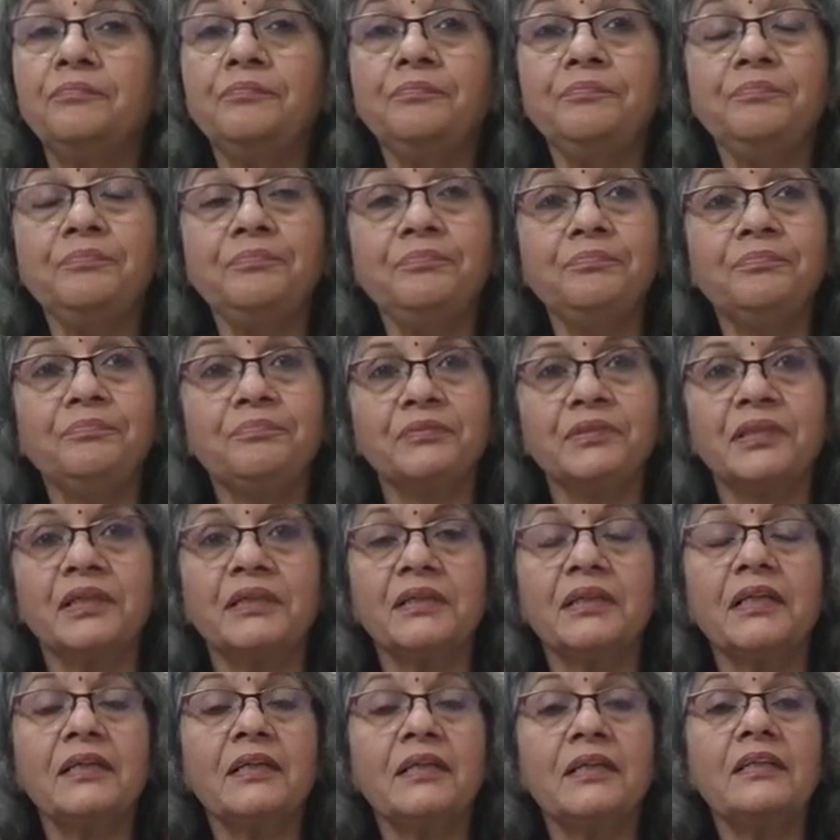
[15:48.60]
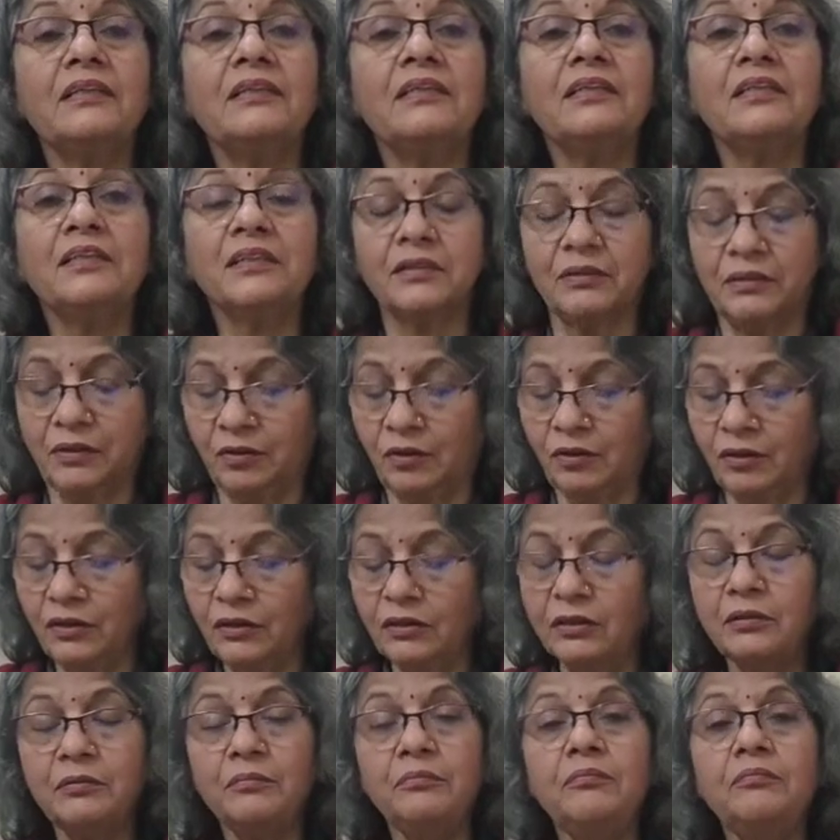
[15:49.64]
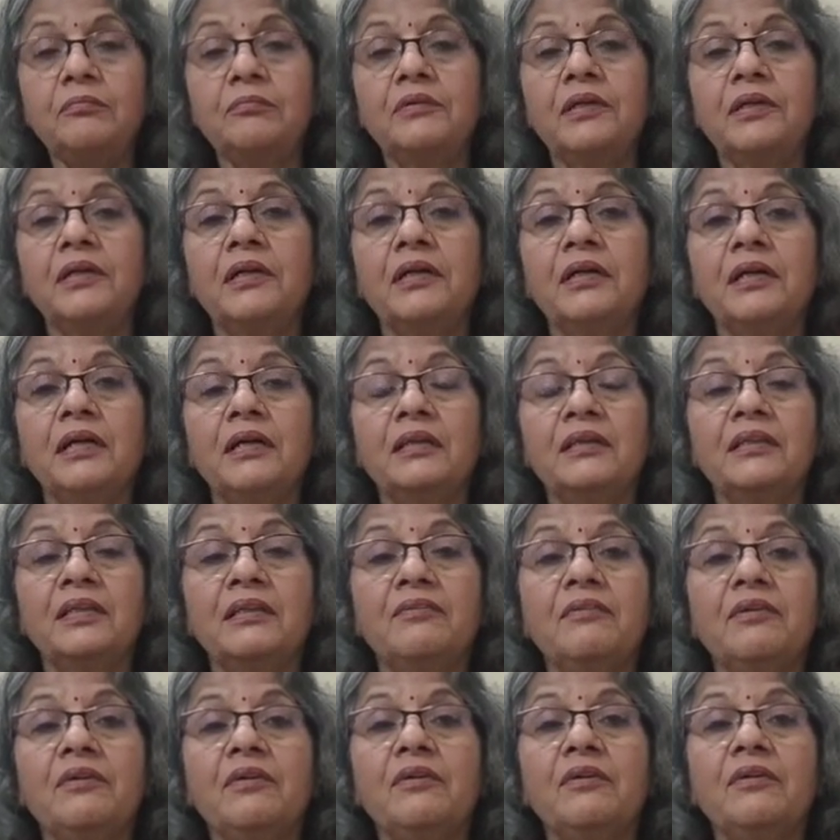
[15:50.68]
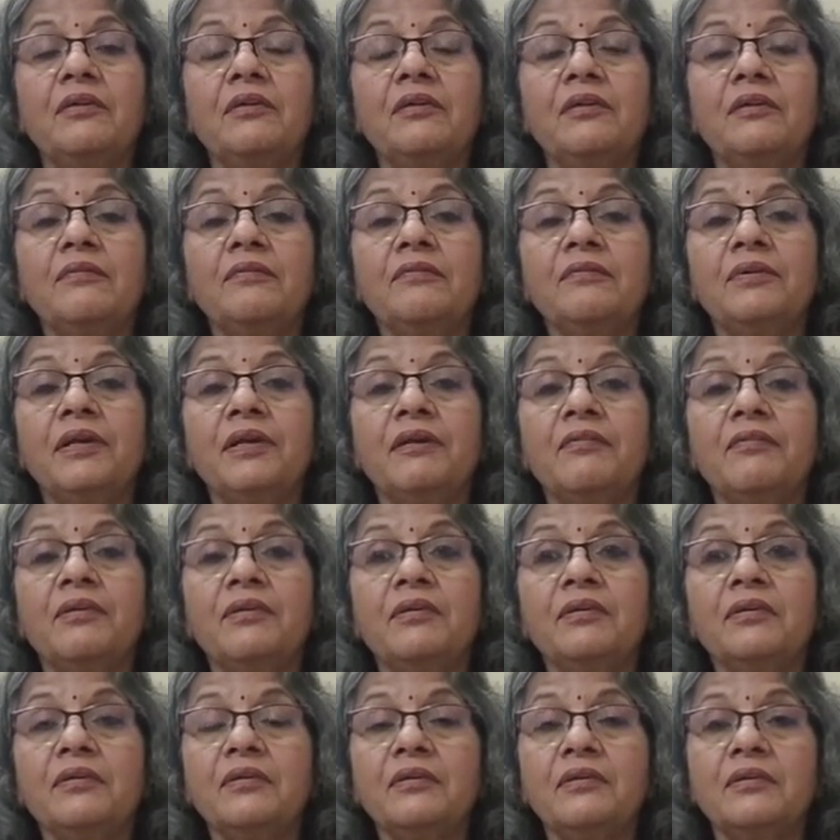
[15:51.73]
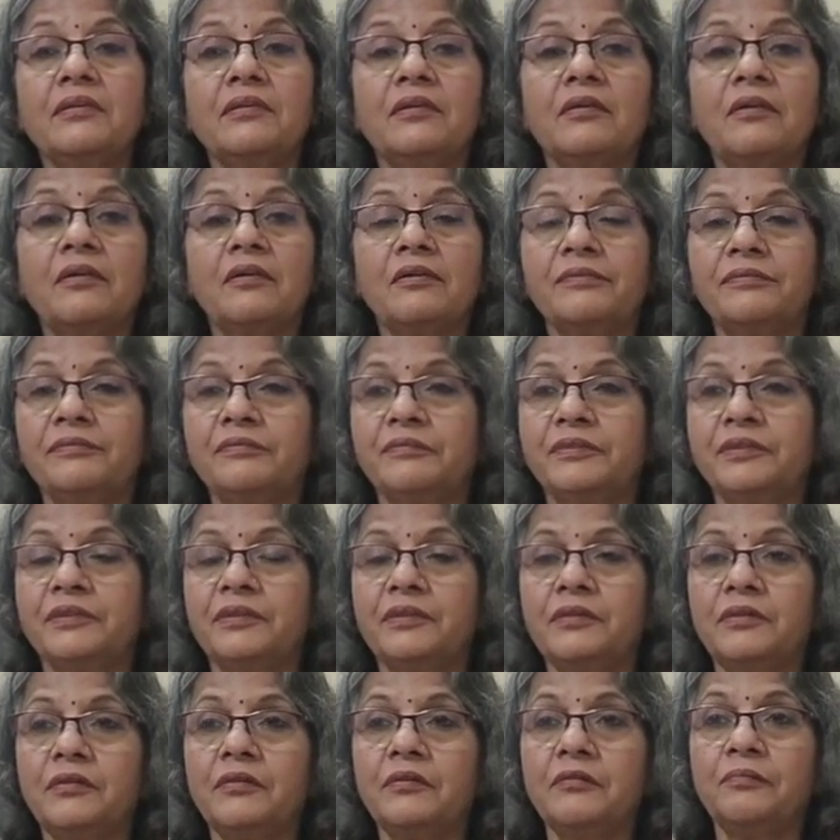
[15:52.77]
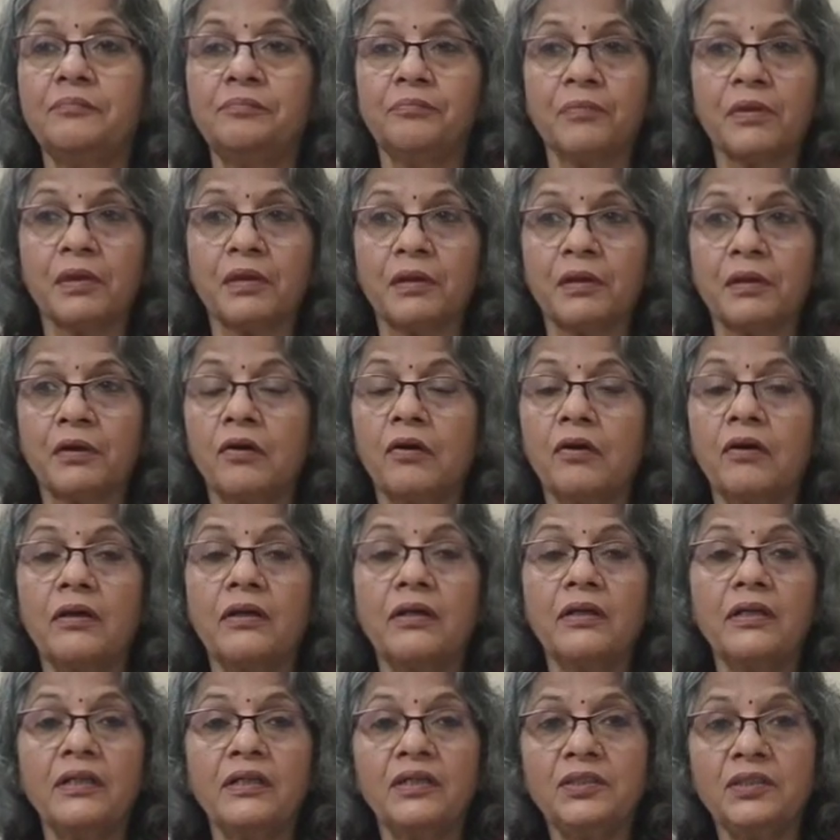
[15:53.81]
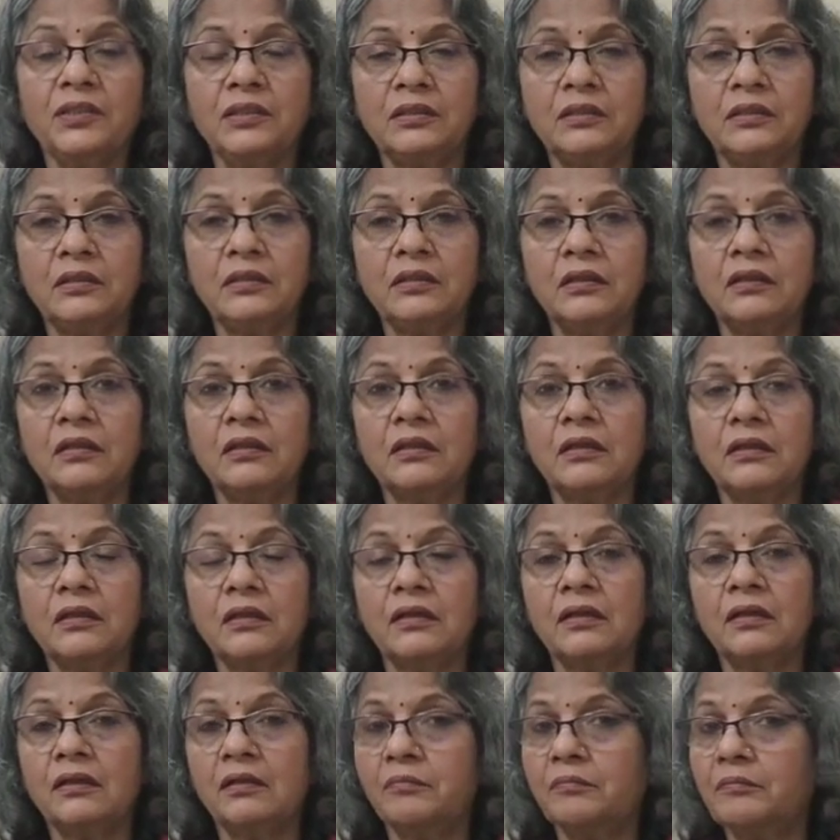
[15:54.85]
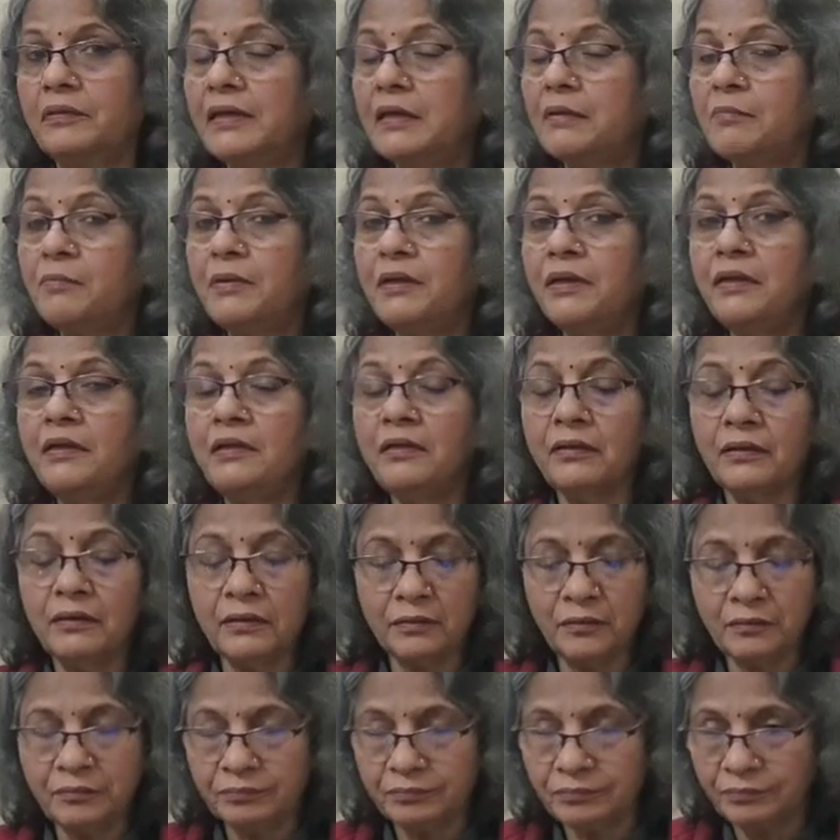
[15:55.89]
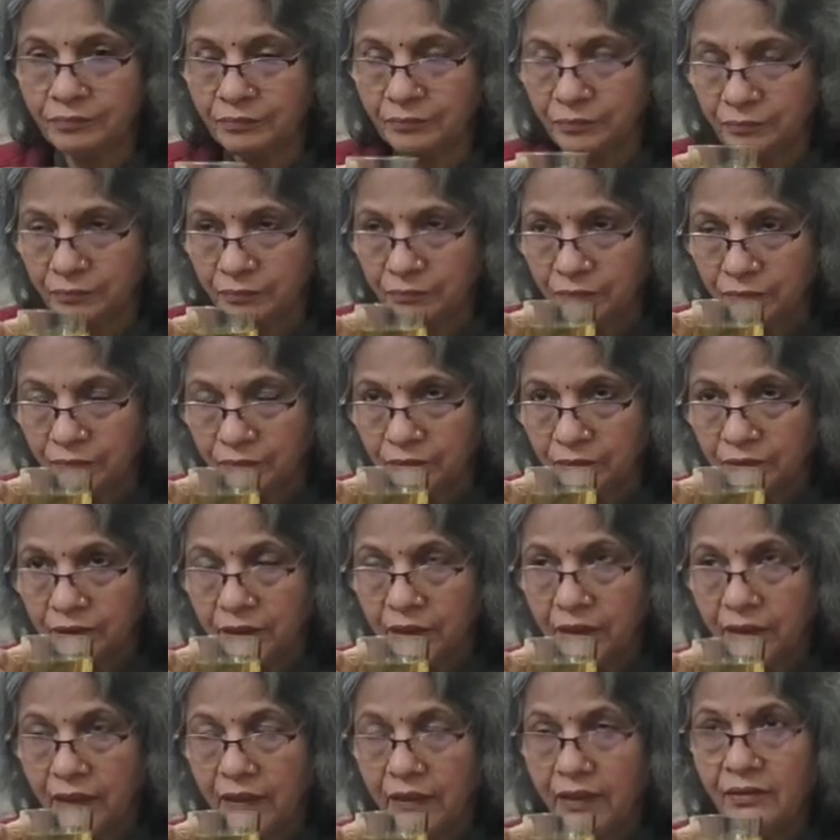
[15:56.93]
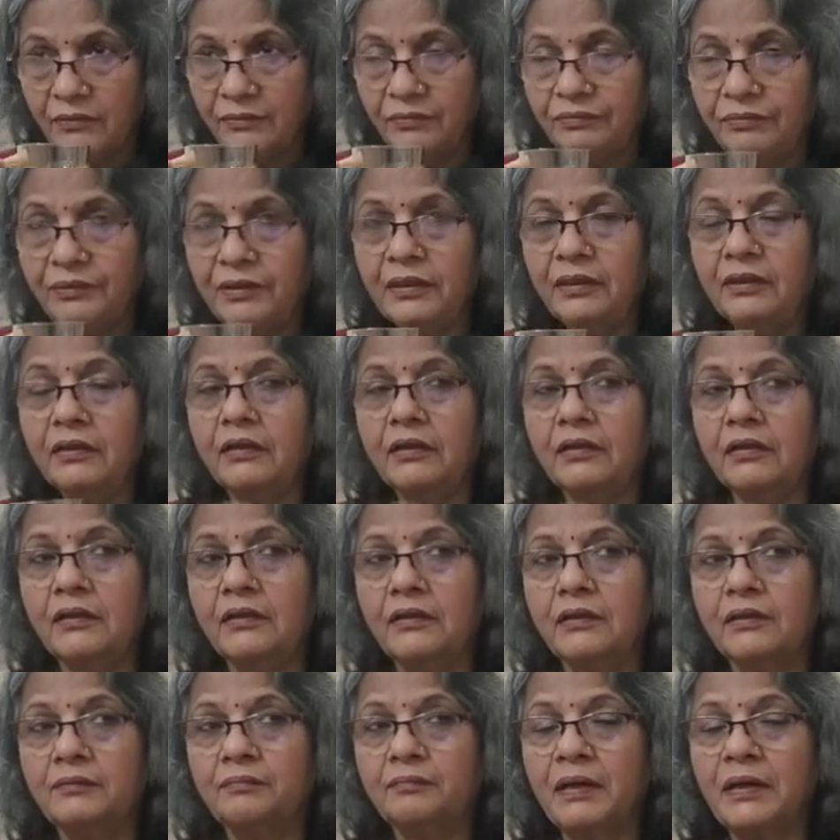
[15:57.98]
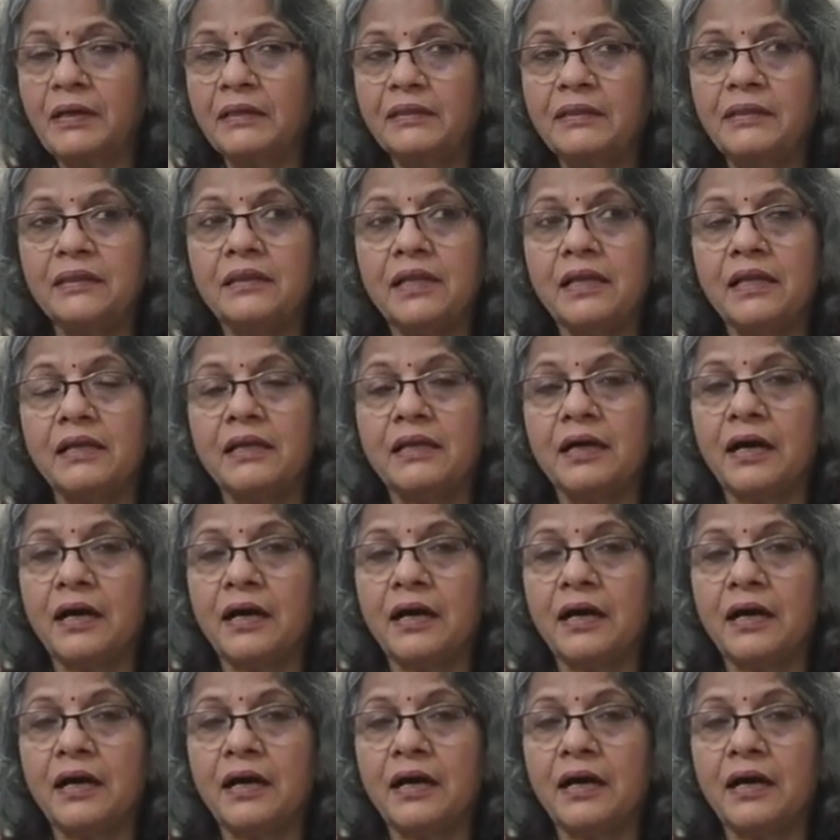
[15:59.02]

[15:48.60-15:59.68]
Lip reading: The taste is awesome. It's giving all the flavors of, you know, orange, lemon, and I can feel spices like